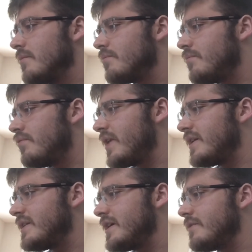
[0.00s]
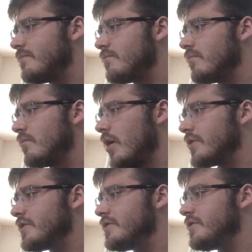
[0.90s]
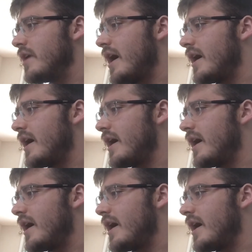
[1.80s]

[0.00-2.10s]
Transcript: blending modern.